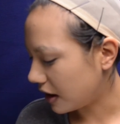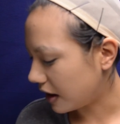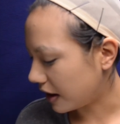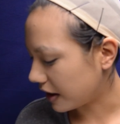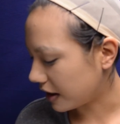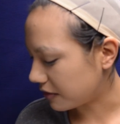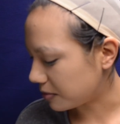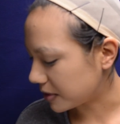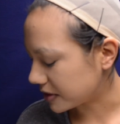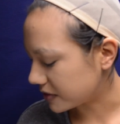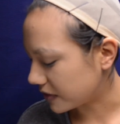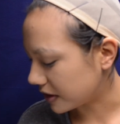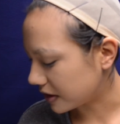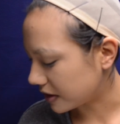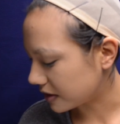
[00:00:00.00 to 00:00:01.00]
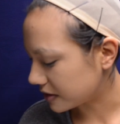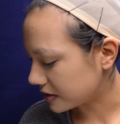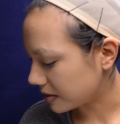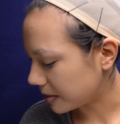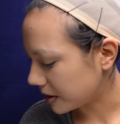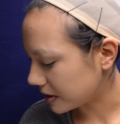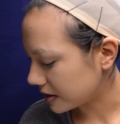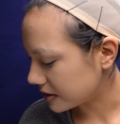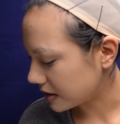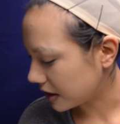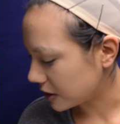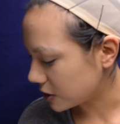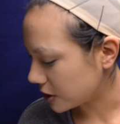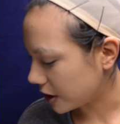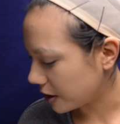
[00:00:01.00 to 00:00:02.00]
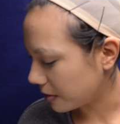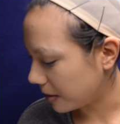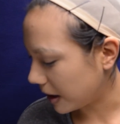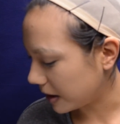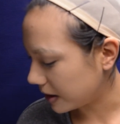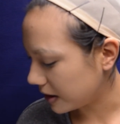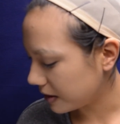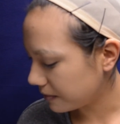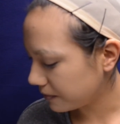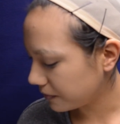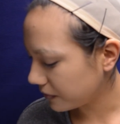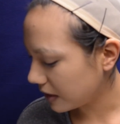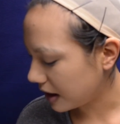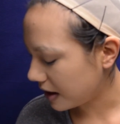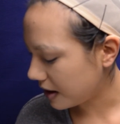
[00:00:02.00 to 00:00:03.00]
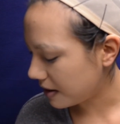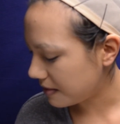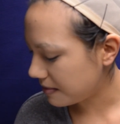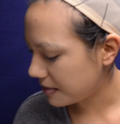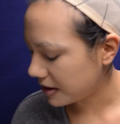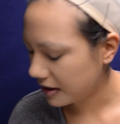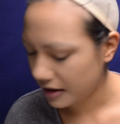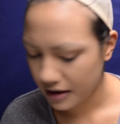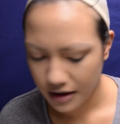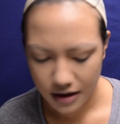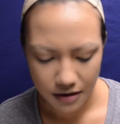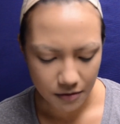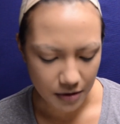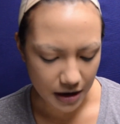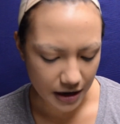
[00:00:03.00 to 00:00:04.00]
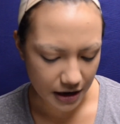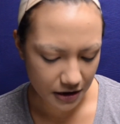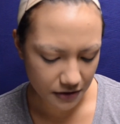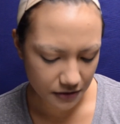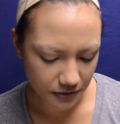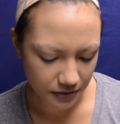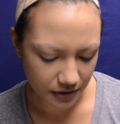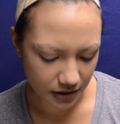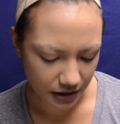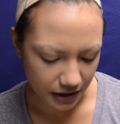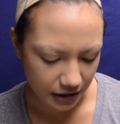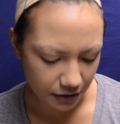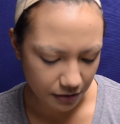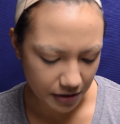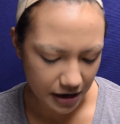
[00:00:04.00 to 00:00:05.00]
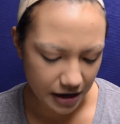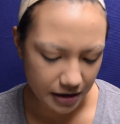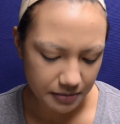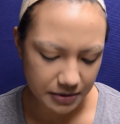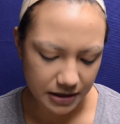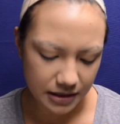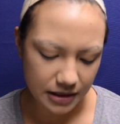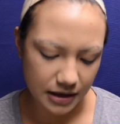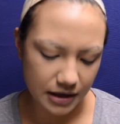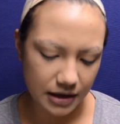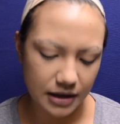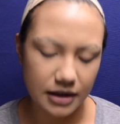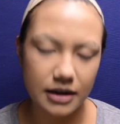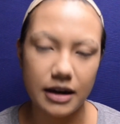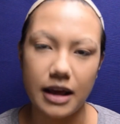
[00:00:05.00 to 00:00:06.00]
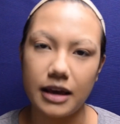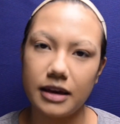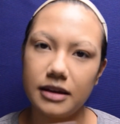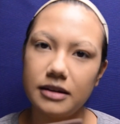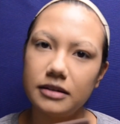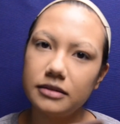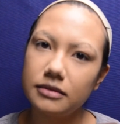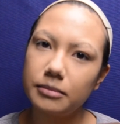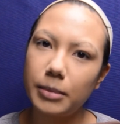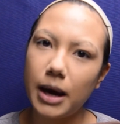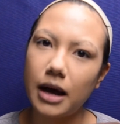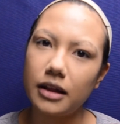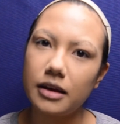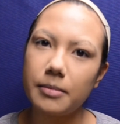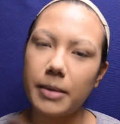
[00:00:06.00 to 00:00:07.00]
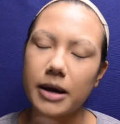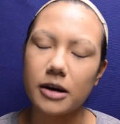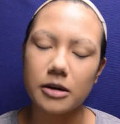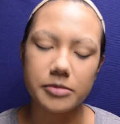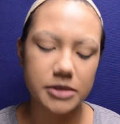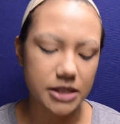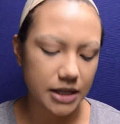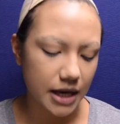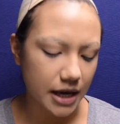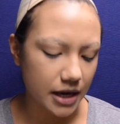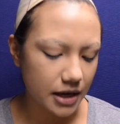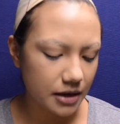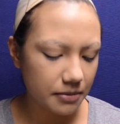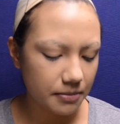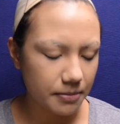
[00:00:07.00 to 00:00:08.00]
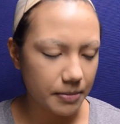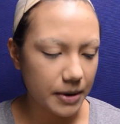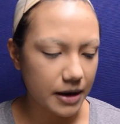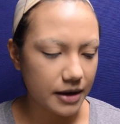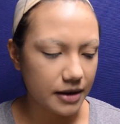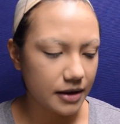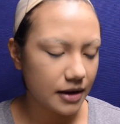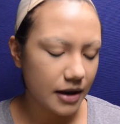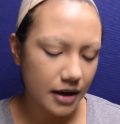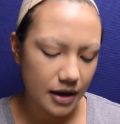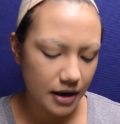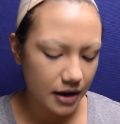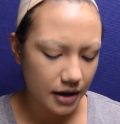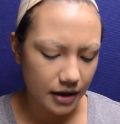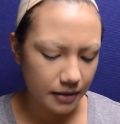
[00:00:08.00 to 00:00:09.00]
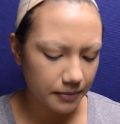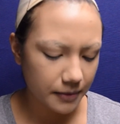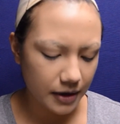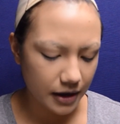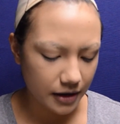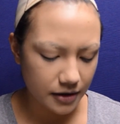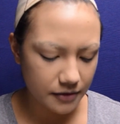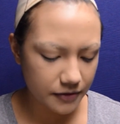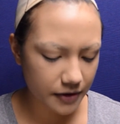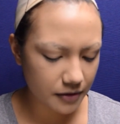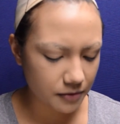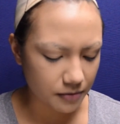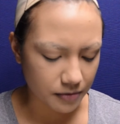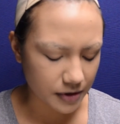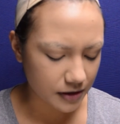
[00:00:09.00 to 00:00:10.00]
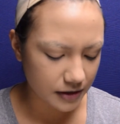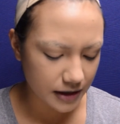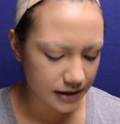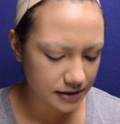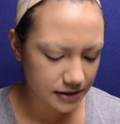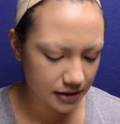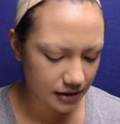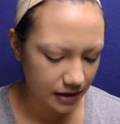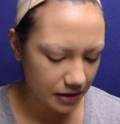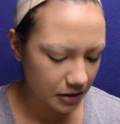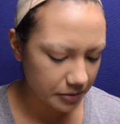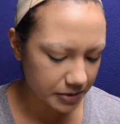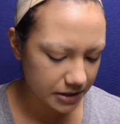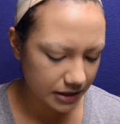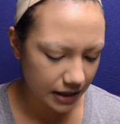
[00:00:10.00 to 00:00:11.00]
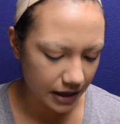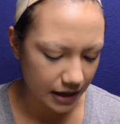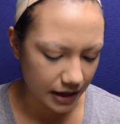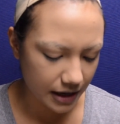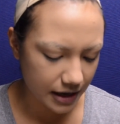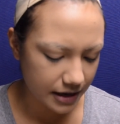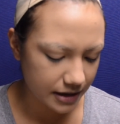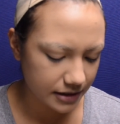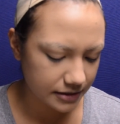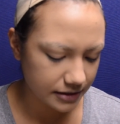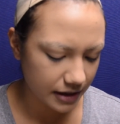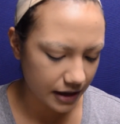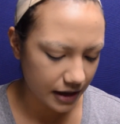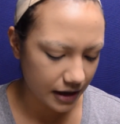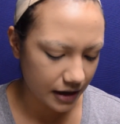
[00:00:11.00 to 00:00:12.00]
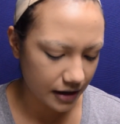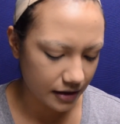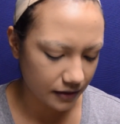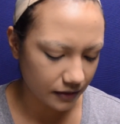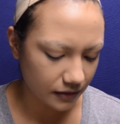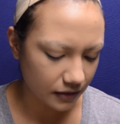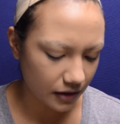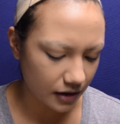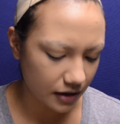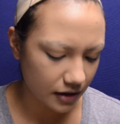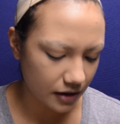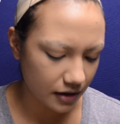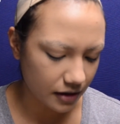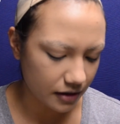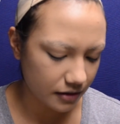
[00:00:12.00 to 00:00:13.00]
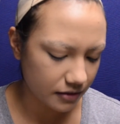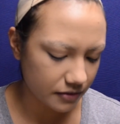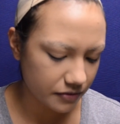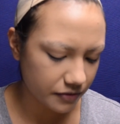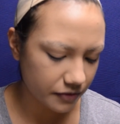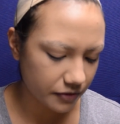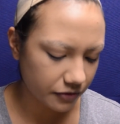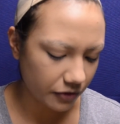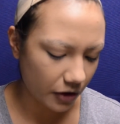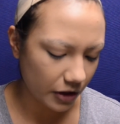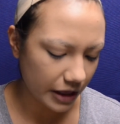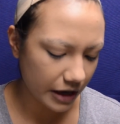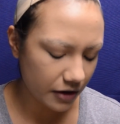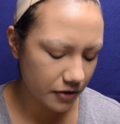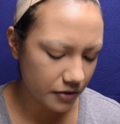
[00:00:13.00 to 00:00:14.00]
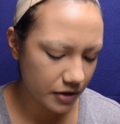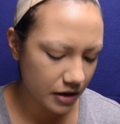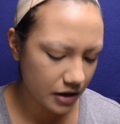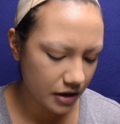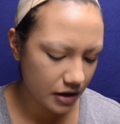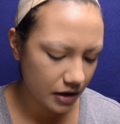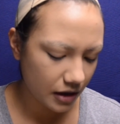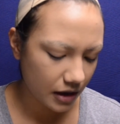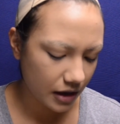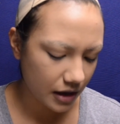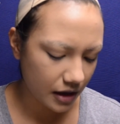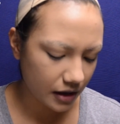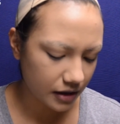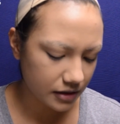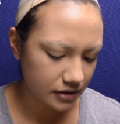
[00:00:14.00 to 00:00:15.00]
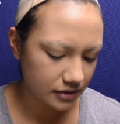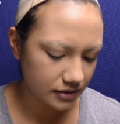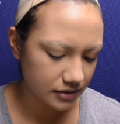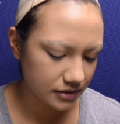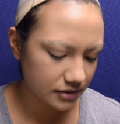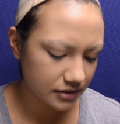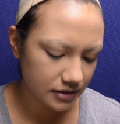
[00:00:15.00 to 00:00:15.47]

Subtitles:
I have mixed feelings about this eyeshadow palette. Right now, I grabbed the Naked palette by Urban Decay, but I'm kind of realizing that Urban Decay has a lot of fallout, and